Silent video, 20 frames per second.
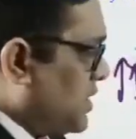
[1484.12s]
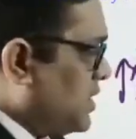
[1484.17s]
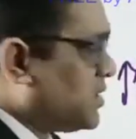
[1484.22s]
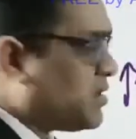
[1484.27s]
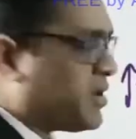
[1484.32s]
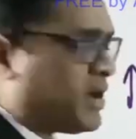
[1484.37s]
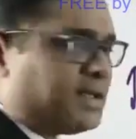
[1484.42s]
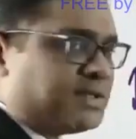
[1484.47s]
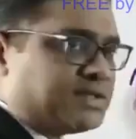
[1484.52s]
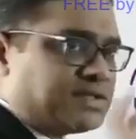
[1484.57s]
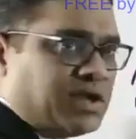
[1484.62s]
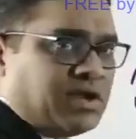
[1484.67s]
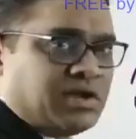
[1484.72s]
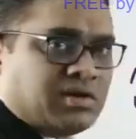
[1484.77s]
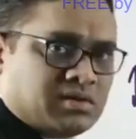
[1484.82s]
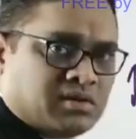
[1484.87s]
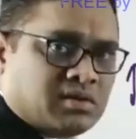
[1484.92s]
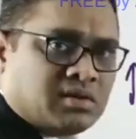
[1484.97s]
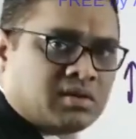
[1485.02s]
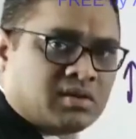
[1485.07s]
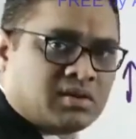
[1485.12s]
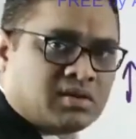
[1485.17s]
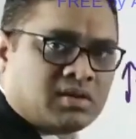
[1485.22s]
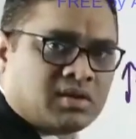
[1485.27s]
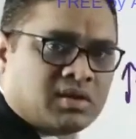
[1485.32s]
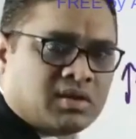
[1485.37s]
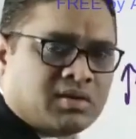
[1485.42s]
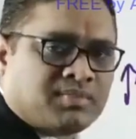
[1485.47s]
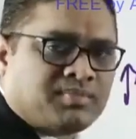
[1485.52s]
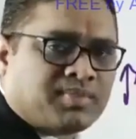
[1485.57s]
increased in
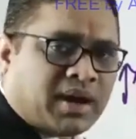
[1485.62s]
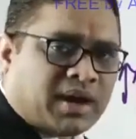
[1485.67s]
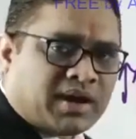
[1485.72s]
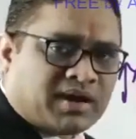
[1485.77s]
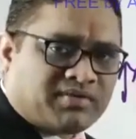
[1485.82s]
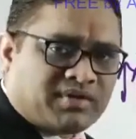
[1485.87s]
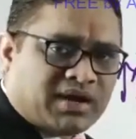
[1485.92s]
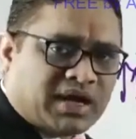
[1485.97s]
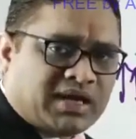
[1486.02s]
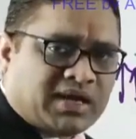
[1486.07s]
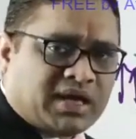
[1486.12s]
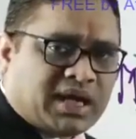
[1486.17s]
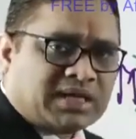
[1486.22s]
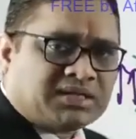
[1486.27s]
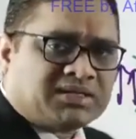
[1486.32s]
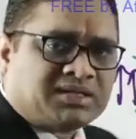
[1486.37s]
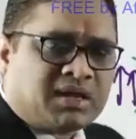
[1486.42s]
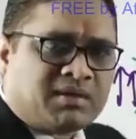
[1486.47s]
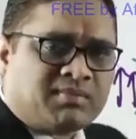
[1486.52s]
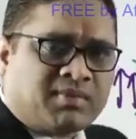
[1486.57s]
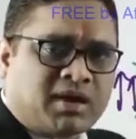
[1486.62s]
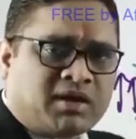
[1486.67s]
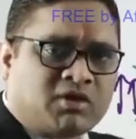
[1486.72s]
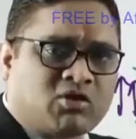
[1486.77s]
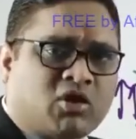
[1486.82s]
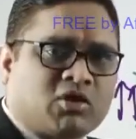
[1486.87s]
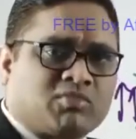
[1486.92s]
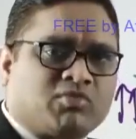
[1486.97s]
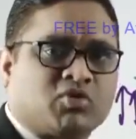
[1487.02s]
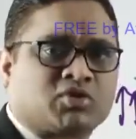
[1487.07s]
Prader-Willi, Angelman,
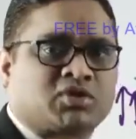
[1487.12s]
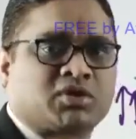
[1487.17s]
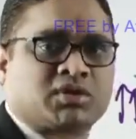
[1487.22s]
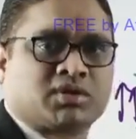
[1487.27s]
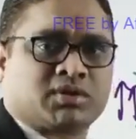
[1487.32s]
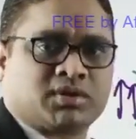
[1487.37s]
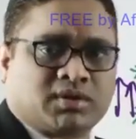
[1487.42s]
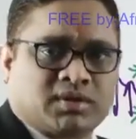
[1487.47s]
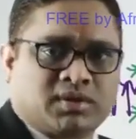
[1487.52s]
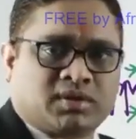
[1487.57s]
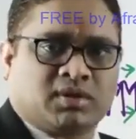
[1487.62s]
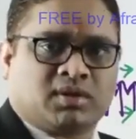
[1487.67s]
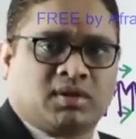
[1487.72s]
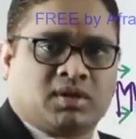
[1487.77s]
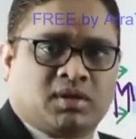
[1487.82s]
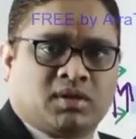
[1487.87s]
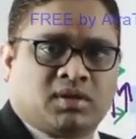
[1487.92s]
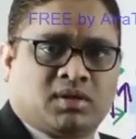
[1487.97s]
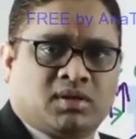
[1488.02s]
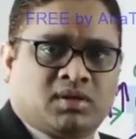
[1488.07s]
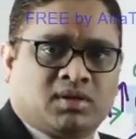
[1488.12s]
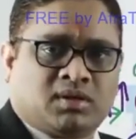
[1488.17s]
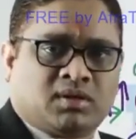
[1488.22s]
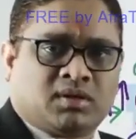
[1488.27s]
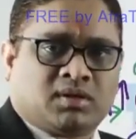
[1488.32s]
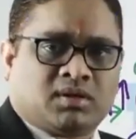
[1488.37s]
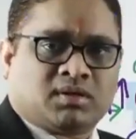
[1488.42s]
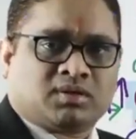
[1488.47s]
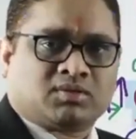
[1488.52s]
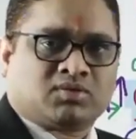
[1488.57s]
or both.
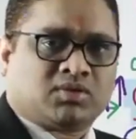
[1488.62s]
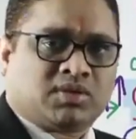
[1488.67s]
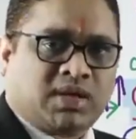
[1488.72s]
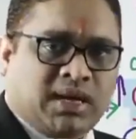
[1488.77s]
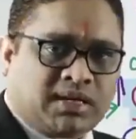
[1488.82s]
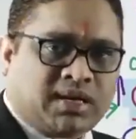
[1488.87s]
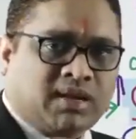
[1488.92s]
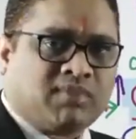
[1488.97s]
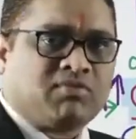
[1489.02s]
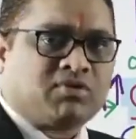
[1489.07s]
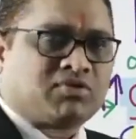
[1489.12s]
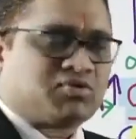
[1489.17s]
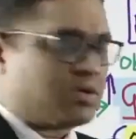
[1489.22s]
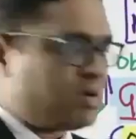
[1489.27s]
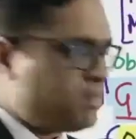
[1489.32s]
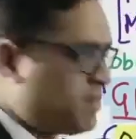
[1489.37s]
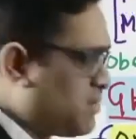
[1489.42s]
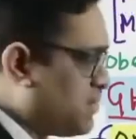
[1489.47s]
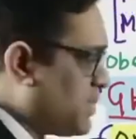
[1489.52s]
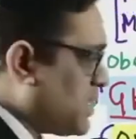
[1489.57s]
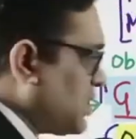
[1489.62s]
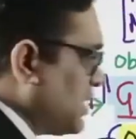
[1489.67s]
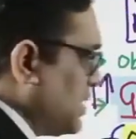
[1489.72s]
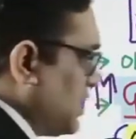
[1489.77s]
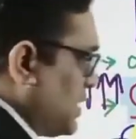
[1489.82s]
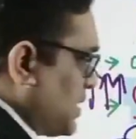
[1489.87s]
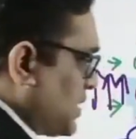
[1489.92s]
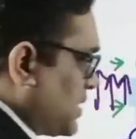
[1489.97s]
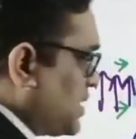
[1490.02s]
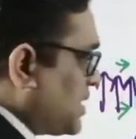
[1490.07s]
So that time we should remember
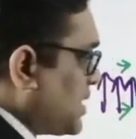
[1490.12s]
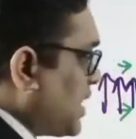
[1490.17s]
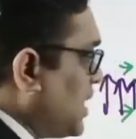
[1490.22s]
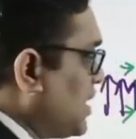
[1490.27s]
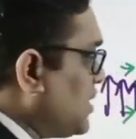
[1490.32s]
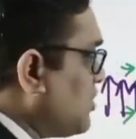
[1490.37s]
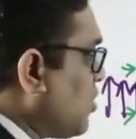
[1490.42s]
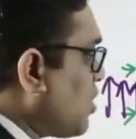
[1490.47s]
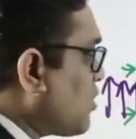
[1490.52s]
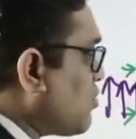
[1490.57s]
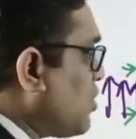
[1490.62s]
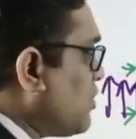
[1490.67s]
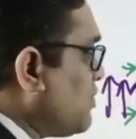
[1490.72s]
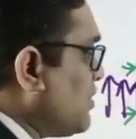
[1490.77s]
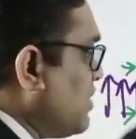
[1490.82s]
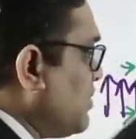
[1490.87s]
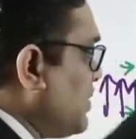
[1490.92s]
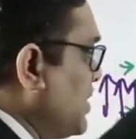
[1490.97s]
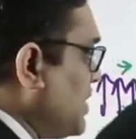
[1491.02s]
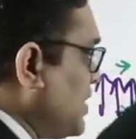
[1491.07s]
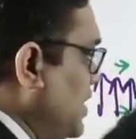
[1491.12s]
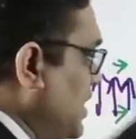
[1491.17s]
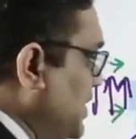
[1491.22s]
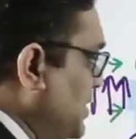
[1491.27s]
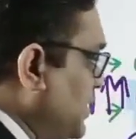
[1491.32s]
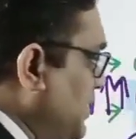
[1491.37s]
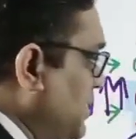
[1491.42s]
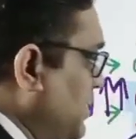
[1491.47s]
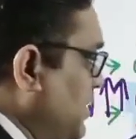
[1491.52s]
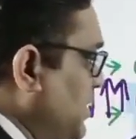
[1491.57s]
that ghrelin hormone will be
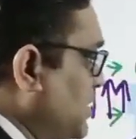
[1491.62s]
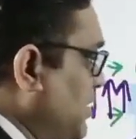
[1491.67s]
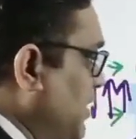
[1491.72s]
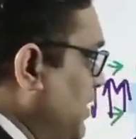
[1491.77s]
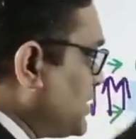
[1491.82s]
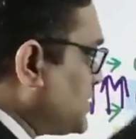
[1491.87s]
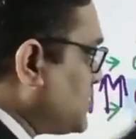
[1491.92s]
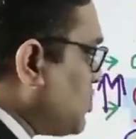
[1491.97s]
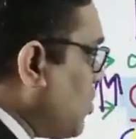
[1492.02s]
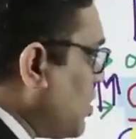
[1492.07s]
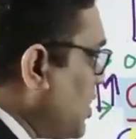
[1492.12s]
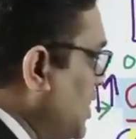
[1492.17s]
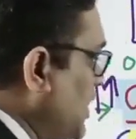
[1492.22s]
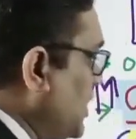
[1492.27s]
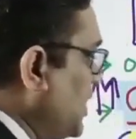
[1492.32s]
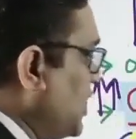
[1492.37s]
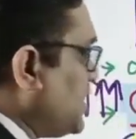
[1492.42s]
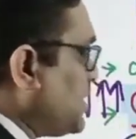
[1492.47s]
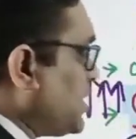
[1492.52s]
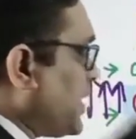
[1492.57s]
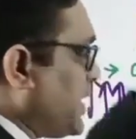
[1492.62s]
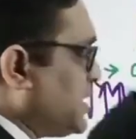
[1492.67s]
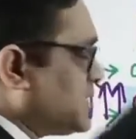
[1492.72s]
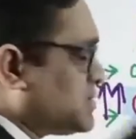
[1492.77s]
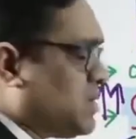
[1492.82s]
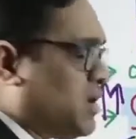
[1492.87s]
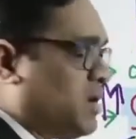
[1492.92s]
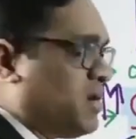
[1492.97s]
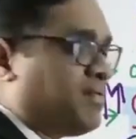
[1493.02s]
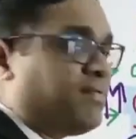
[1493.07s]
really increased only in case
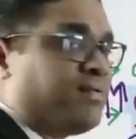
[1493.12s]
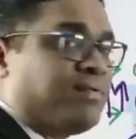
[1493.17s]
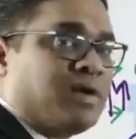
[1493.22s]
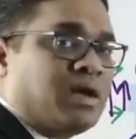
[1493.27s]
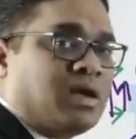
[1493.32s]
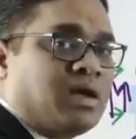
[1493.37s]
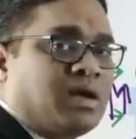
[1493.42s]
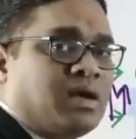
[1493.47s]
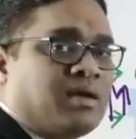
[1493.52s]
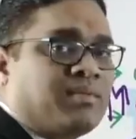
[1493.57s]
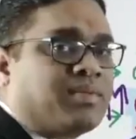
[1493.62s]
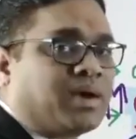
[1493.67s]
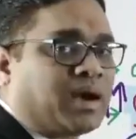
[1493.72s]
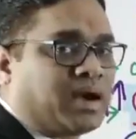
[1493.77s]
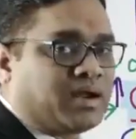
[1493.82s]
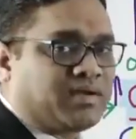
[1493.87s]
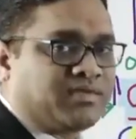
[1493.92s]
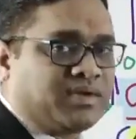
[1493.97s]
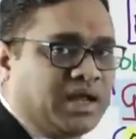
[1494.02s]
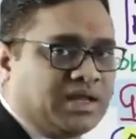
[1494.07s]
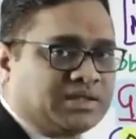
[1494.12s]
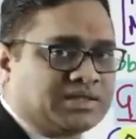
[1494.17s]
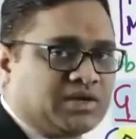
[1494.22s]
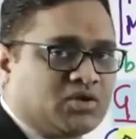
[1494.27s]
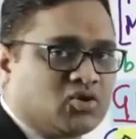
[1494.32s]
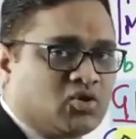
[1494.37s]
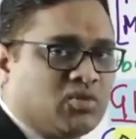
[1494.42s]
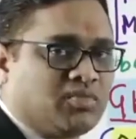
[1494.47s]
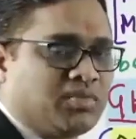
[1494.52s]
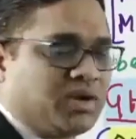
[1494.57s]
of Prader-Willi
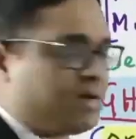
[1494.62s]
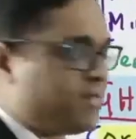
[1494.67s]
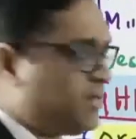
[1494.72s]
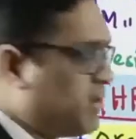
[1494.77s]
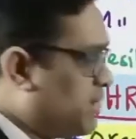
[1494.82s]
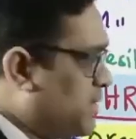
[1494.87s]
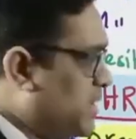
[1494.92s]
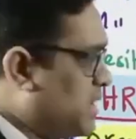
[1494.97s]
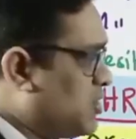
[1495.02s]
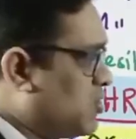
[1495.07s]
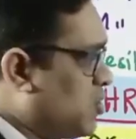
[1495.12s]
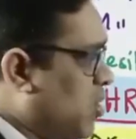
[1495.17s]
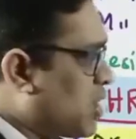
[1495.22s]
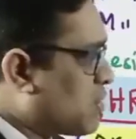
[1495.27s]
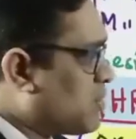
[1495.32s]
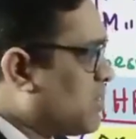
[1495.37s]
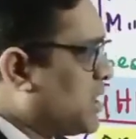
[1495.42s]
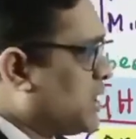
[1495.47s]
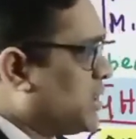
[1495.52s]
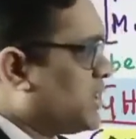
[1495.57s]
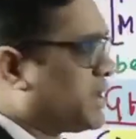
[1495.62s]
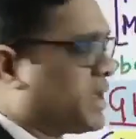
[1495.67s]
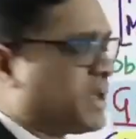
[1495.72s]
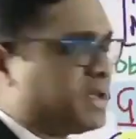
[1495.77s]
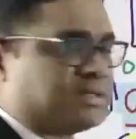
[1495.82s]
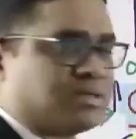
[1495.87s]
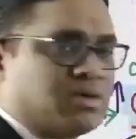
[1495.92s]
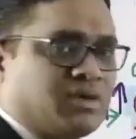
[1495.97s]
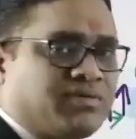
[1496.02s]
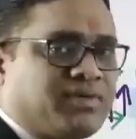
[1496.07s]
syndrome. It will be normal in
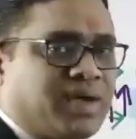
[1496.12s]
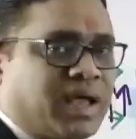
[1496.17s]
case of